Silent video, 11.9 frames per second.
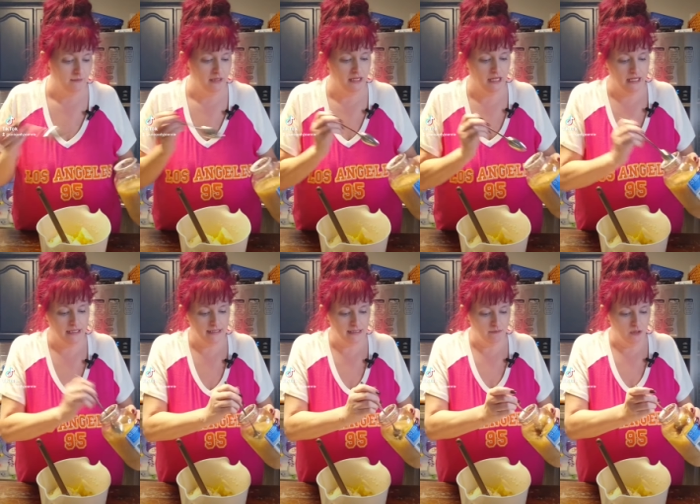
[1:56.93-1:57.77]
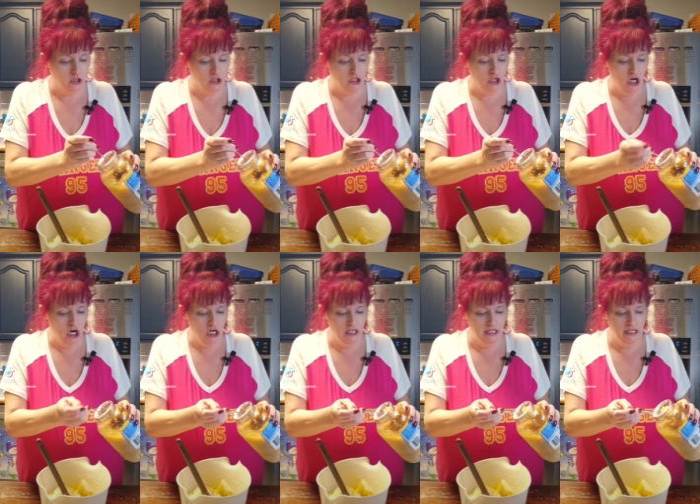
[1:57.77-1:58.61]
going to get some
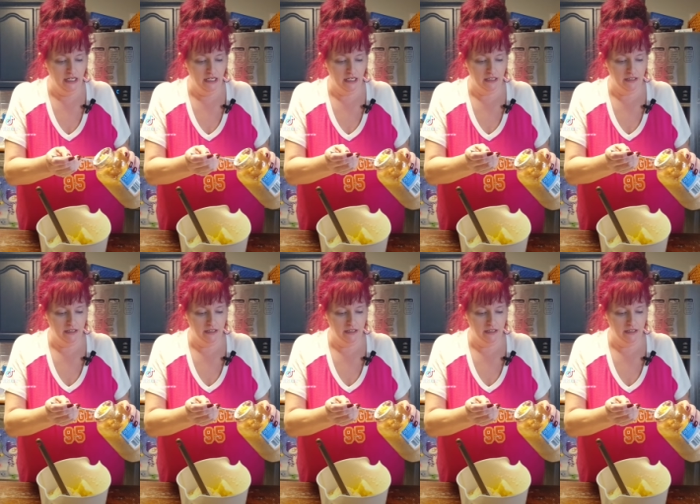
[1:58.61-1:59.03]
garlic.